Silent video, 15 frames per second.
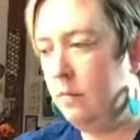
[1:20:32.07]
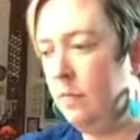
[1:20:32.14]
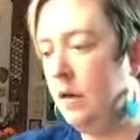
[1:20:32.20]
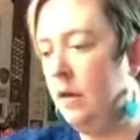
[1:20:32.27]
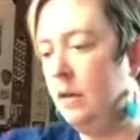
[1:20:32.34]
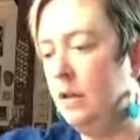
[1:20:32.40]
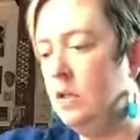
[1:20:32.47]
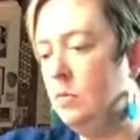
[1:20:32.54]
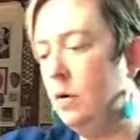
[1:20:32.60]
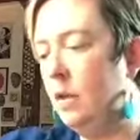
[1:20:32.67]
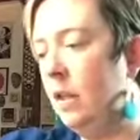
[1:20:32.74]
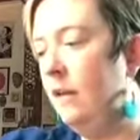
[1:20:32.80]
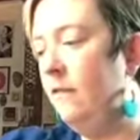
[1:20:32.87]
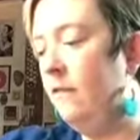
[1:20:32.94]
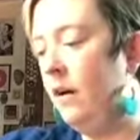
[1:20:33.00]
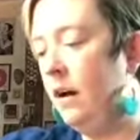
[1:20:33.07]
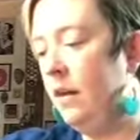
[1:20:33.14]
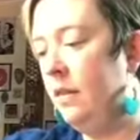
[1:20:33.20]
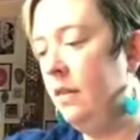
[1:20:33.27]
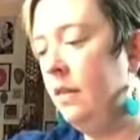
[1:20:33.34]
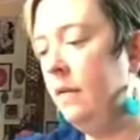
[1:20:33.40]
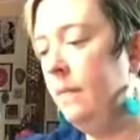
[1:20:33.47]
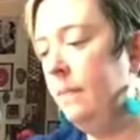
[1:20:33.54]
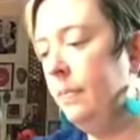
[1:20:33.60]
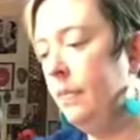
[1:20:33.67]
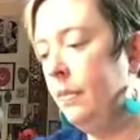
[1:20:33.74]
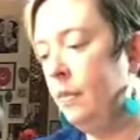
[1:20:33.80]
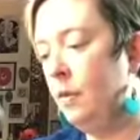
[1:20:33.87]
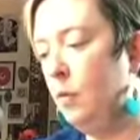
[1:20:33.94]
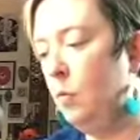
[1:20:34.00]
But it's really fun.
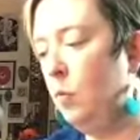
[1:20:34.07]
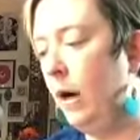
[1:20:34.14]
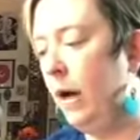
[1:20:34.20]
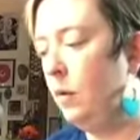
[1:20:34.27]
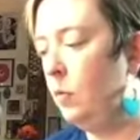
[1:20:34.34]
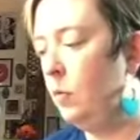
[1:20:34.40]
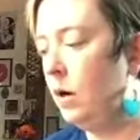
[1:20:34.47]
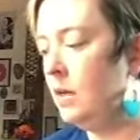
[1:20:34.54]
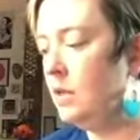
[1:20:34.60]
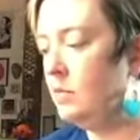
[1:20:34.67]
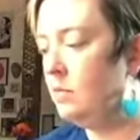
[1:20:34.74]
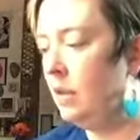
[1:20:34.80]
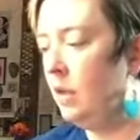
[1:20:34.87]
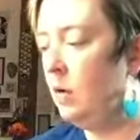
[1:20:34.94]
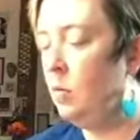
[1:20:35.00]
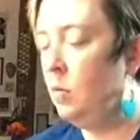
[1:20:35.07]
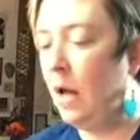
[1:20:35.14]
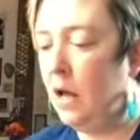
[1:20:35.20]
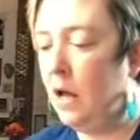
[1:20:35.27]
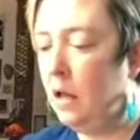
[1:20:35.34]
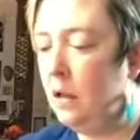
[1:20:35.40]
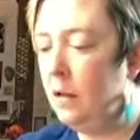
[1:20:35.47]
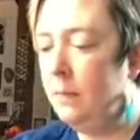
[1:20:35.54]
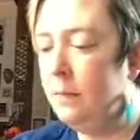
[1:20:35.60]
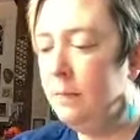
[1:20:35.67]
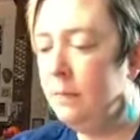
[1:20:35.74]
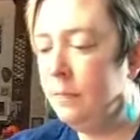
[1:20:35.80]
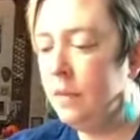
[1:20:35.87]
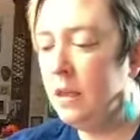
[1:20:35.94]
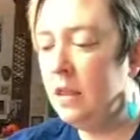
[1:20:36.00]
The white works really well.
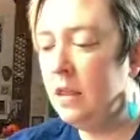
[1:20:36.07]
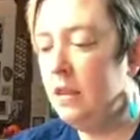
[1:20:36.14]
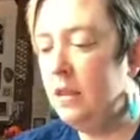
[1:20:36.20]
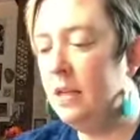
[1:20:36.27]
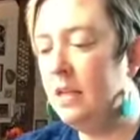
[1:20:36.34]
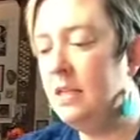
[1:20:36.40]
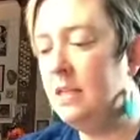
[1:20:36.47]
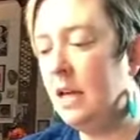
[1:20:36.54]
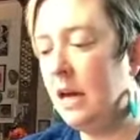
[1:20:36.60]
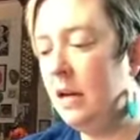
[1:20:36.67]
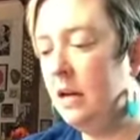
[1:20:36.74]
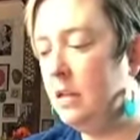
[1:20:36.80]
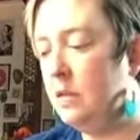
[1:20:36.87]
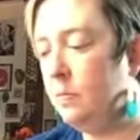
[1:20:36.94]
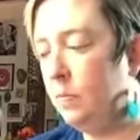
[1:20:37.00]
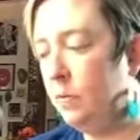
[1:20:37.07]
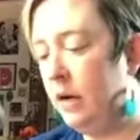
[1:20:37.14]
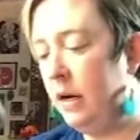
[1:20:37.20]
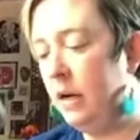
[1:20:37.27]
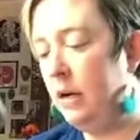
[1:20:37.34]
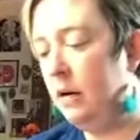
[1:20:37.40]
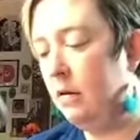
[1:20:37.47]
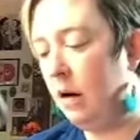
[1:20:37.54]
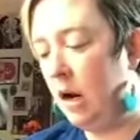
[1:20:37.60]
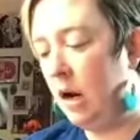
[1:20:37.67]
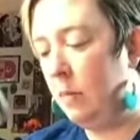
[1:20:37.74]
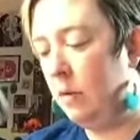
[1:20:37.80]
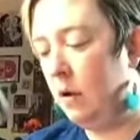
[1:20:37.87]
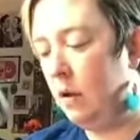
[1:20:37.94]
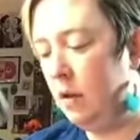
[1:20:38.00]
This set is pretty
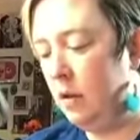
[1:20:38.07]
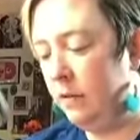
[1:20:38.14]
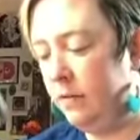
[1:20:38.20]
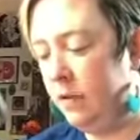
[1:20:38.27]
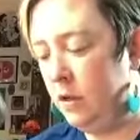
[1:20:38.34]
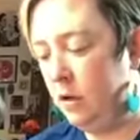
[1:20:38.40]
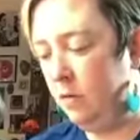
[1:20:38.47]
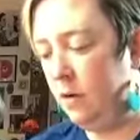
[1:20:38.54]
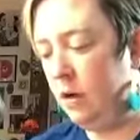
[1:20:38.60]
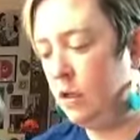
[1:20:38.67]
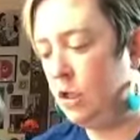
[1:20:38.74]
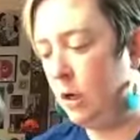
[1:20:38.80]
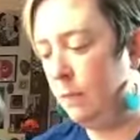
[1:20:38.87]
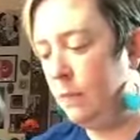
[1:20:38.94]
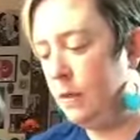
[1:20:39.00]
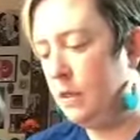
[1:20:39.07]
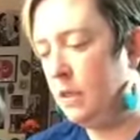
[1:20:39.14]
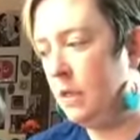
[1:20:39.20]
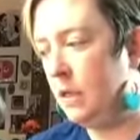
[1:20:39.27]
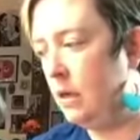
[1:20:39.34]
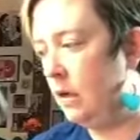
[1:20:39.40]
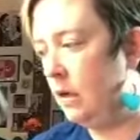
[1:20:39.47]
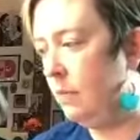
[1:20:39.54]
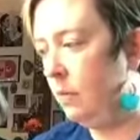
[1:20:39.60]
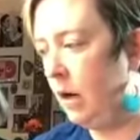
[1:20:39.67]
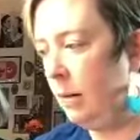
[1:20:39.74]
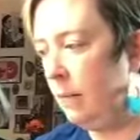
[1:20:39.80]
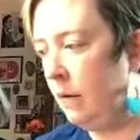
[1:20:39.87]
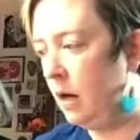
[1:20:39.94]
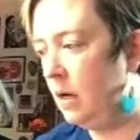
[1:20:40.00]
incredible if you don't want to jump into the
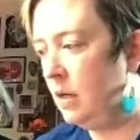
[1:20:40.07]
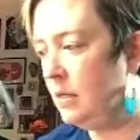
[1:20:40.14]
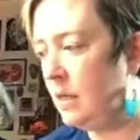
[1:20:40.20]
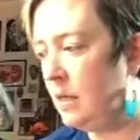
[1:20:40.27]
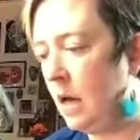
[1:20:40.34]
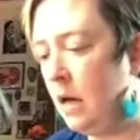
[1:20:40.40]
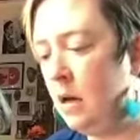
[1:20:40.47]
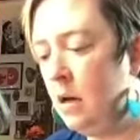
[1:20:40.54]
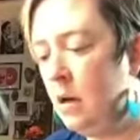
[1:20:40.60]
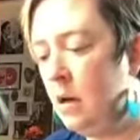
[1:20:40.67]
primary set.